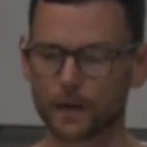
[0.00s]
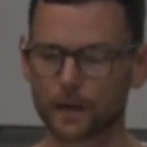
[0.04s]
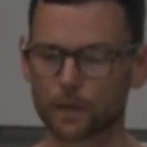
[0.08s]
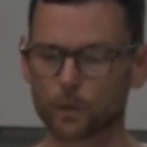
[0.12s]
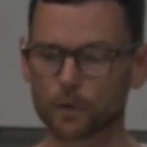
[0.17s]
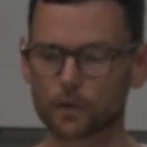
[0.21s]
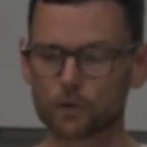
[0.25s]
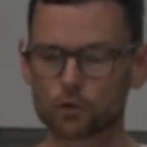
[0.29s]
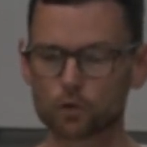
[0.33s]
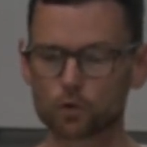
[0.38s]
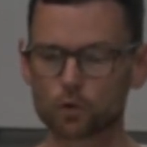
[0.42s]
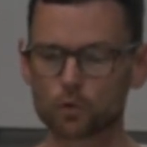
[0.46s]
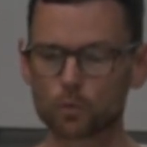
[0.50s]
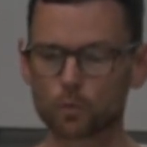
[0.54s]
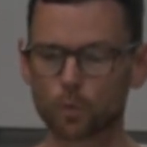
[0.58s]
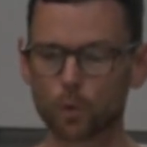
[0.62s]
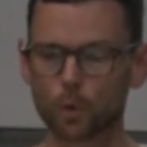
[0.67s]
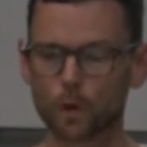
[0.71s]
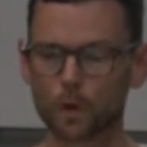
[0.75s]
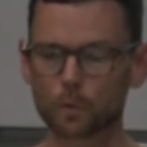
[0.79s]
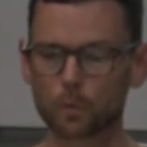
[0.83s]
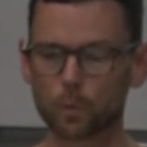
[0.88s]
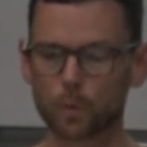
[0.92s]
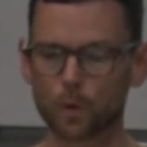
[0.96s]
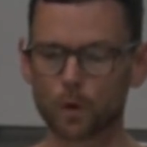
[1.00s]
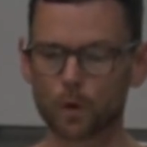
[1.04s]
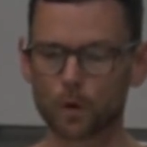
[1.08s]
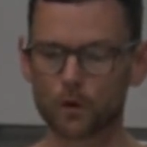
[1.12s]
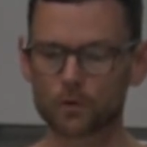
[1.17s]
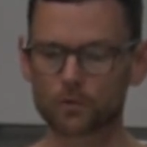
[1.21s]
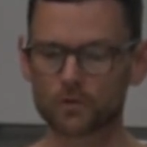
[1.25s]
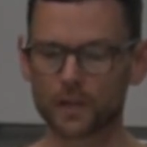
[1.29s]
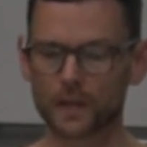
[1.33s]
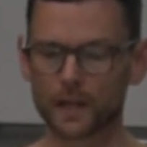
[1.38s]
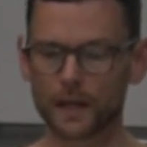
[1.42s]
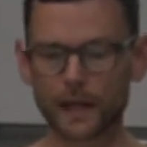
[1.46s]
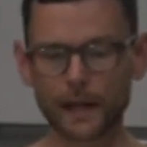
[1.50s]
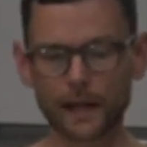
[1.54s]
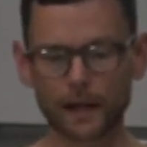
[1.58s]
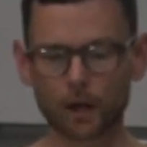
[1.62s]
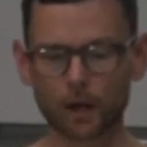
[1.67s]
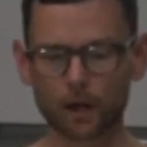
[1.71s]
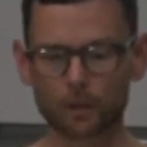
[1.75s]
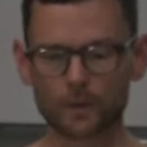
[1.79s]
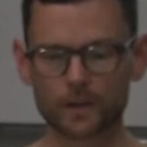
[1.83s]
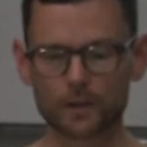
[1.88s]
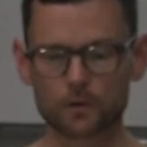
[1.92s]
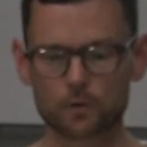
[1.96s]
when 2 world wars and an
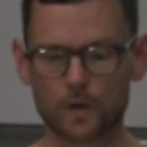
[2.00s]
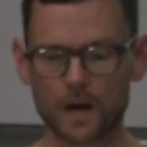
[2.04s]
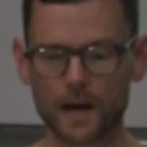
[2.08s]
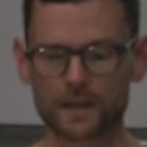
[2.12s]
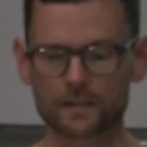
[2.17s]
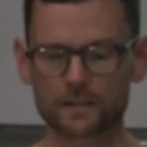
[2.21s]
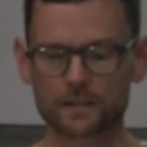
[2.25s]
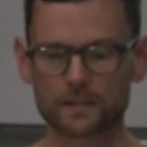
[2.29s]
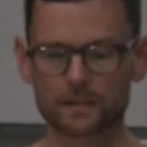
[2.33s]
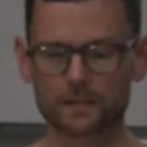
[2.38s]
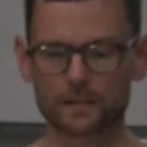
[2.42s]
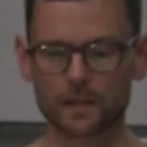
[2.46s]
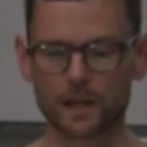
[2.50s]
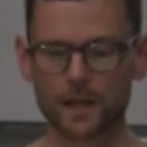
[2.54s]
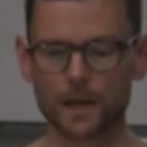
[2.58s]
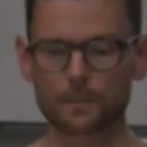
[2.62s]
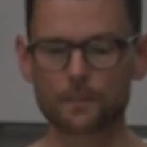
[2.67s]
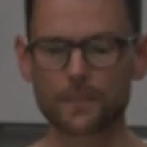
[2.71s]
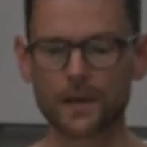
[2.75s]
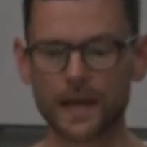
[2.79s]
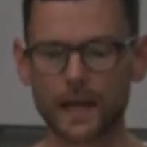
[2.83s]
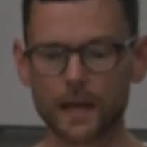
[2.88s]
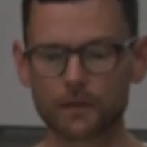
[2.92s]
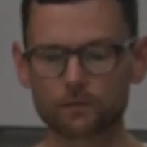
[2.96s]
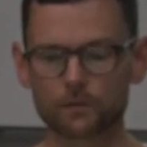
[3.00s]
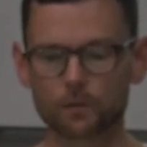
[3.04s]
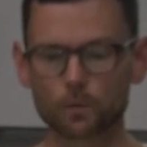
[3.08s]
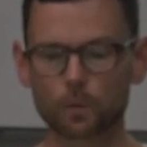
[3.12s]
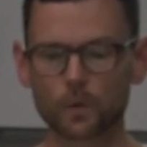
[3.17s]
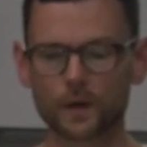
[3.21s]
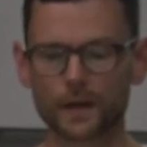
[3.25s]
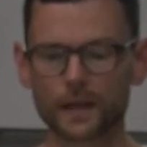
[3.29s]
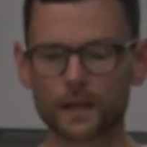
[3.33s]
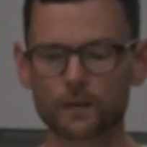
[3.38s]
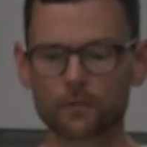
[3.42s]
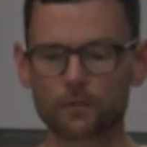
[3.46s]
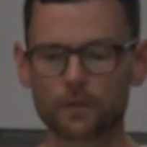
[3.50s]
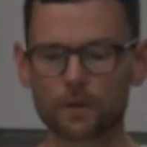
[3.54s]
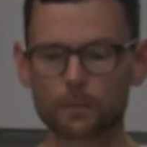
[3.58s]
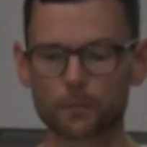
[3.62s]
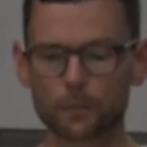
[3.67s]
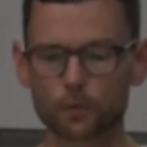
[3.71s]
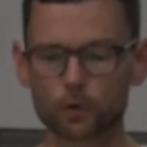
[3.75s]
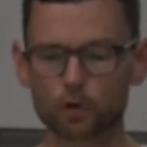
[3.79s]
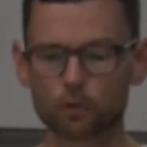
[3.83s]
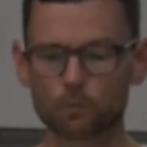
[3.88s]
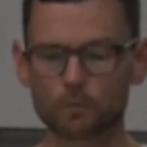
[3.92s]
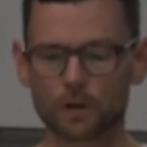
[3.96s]
economic crisis paved the way for the
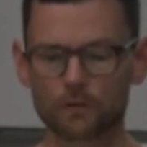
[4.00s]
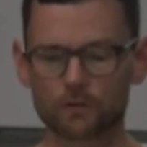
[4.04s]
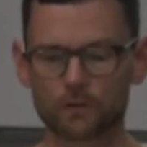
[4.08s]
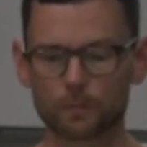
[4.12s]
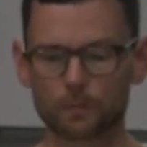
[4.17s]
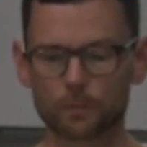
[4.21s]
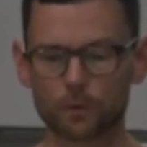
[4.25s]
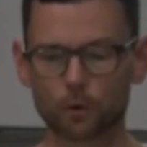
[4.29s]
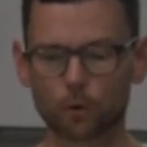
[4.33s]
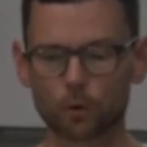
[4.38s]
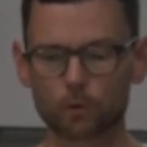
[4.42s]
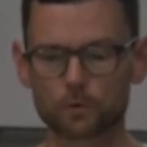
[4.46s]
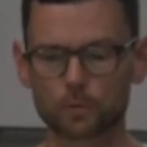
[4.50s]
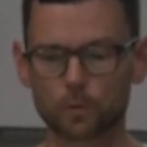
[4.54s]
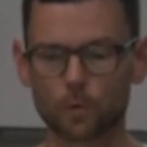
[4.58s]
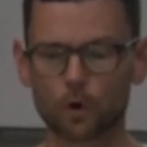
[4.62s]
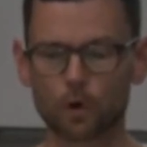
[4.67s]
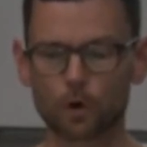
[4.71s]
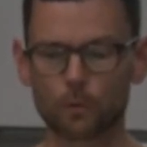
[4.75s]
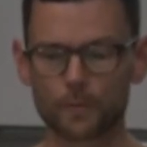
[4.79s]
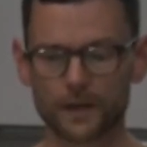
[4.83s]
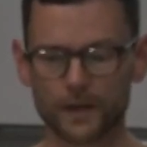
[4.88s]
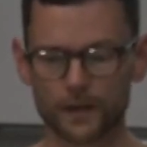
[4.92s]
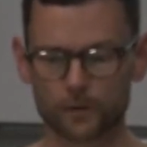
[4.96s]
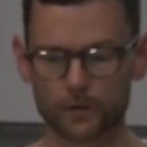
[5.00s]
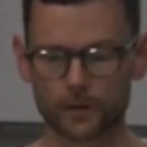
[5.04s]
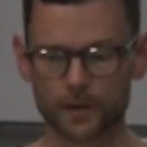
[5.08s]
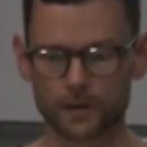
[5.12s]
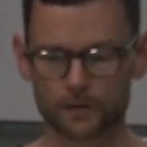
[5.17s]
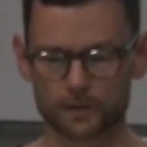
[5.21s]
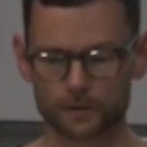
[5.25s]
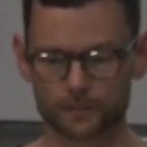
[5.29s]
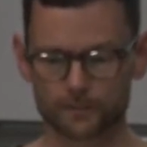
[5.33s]
boom of the post-war period.